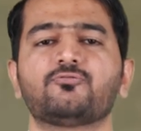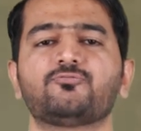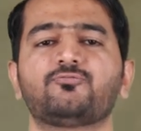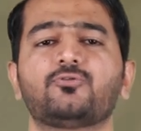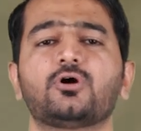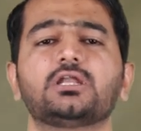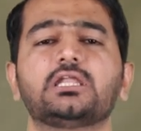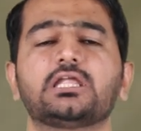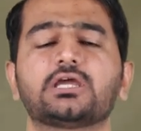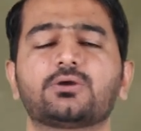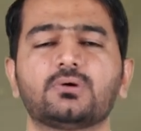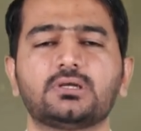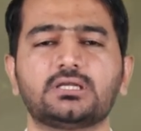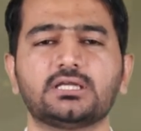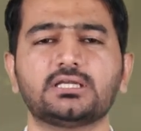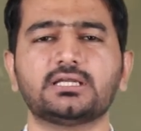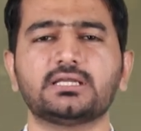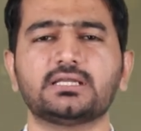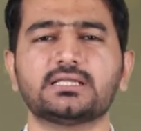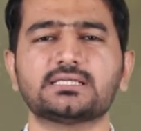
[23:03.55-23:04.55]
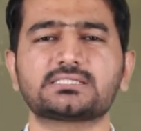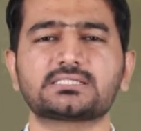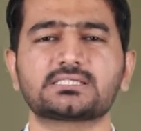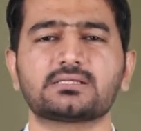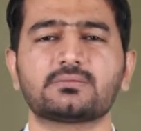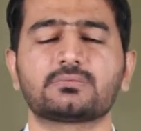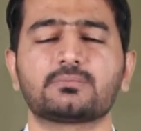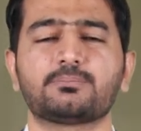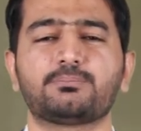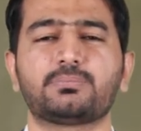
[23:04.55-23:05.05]
For liquidity risk,
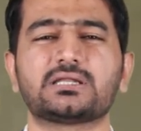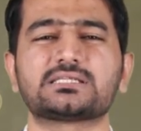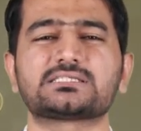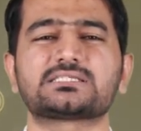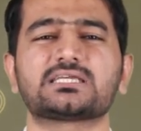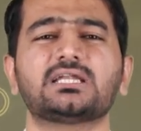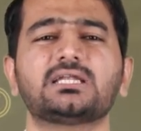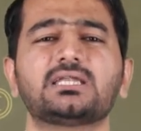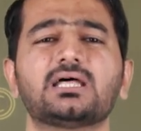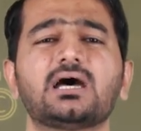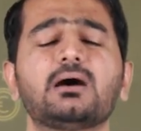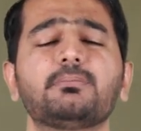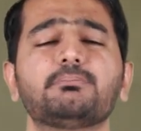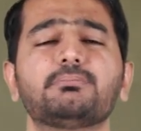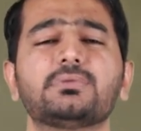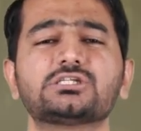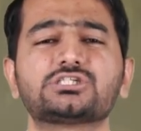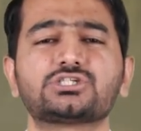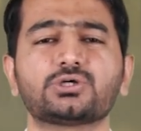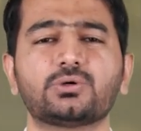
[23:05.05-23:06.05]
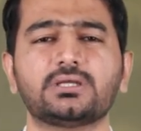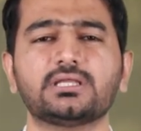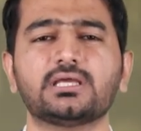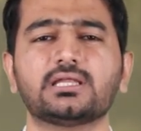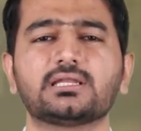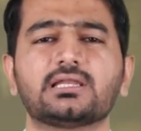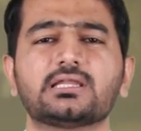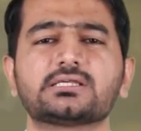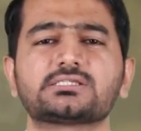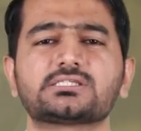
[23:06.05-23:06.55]
present a maturity
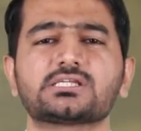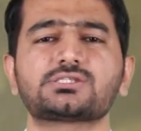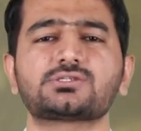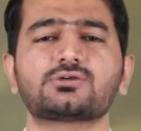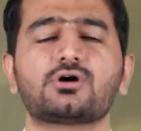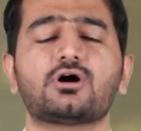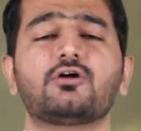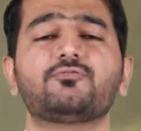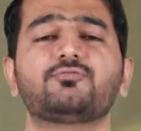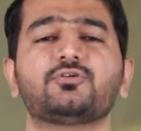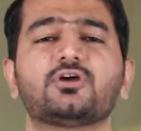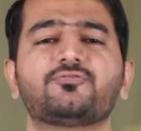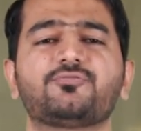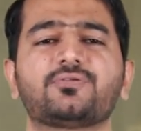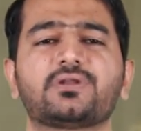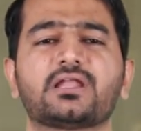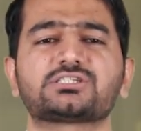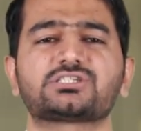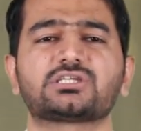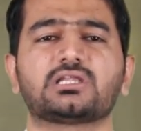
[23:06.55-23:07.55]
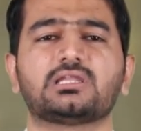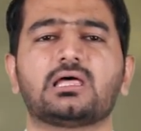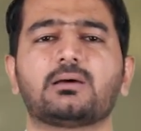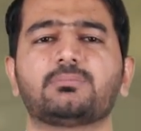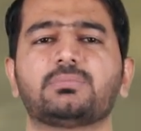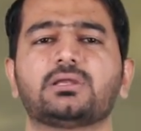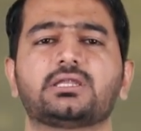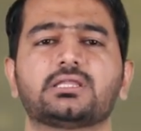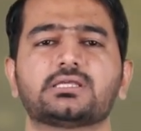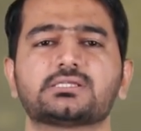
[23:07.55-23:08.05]
analysis of your financial
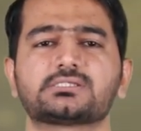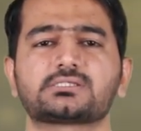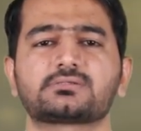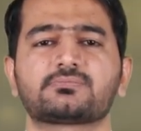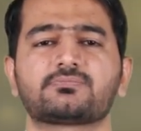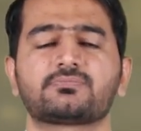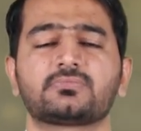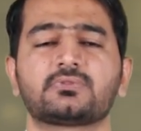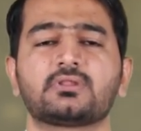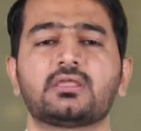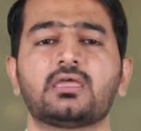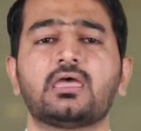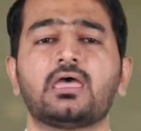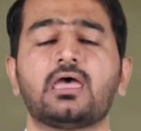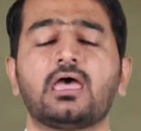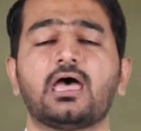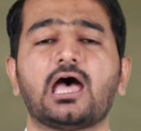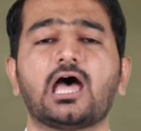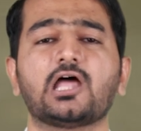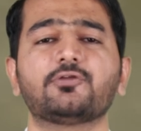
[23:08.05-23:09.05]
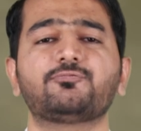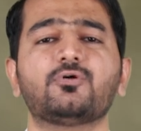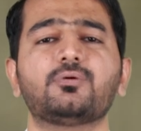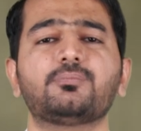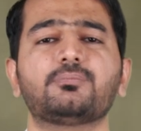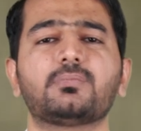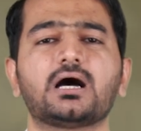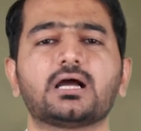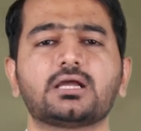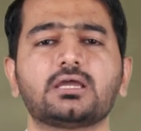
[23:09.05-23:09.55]
liabilities. And for
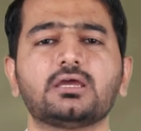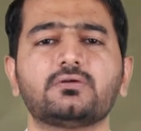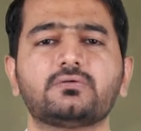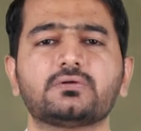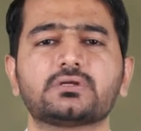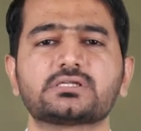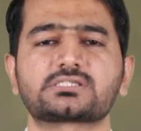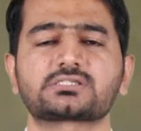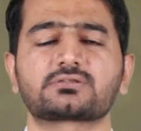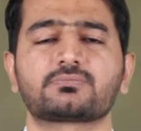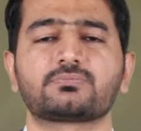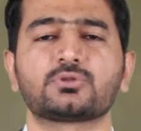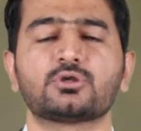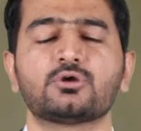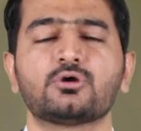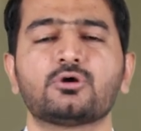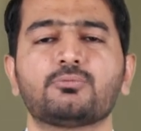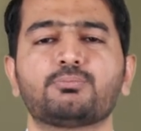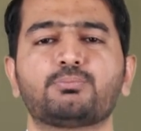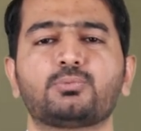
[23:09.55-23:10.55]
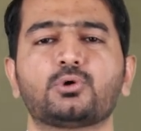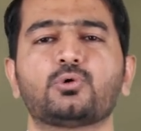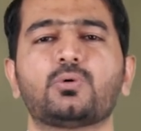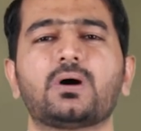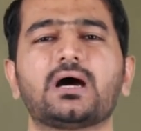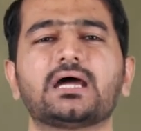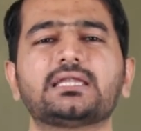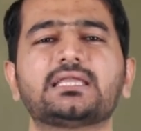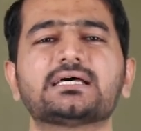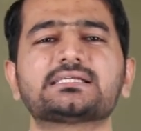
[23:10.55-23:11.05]
market risk,
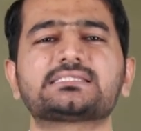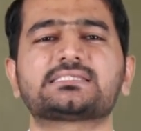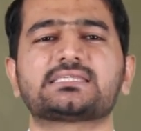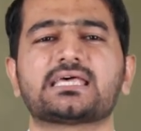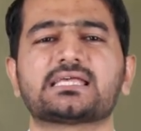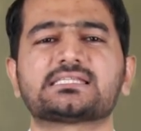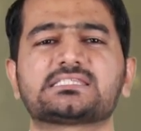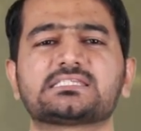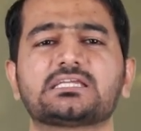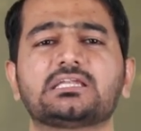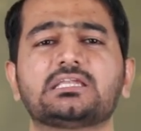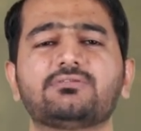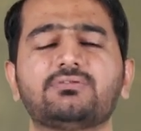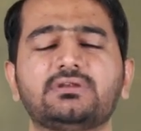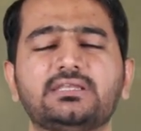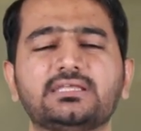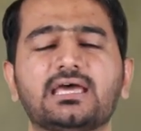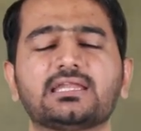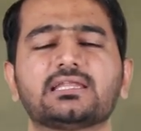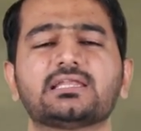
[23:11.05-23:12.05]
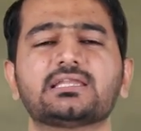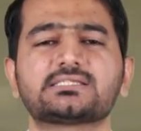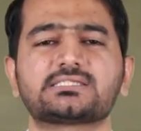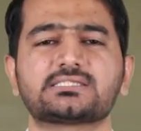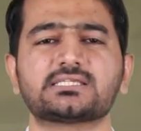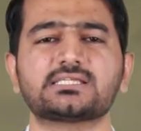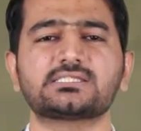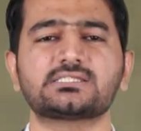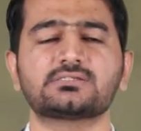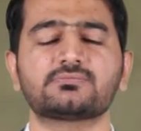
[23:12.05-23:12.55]
provide a sensitivity
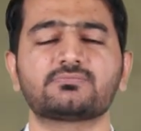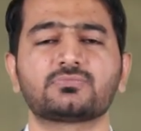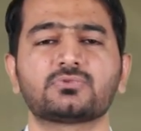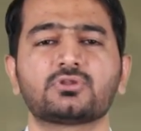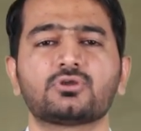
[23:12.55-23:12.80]
analysis